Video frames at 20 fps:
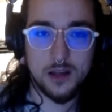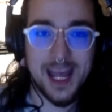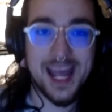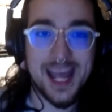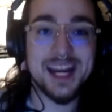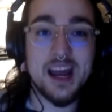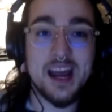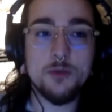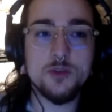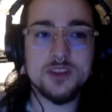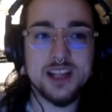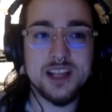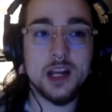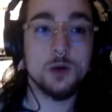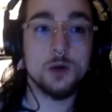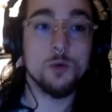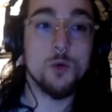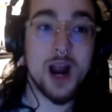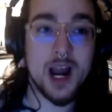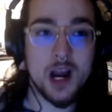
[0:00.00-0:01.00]
And I was
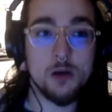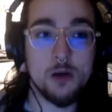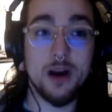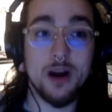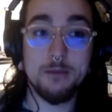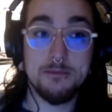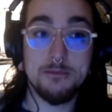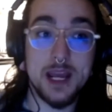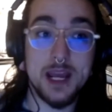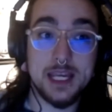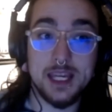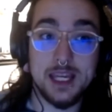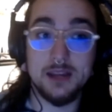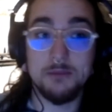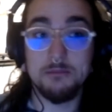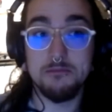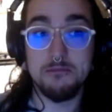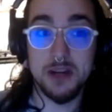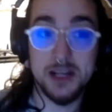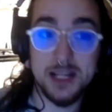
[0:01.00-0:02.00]
like, wow, I'm
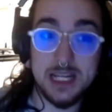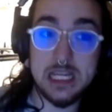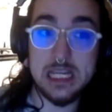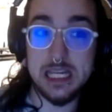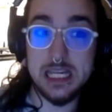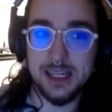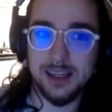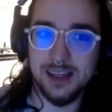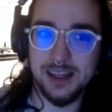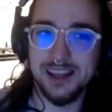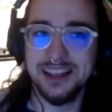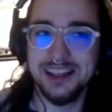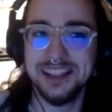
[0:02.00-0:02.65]
making money.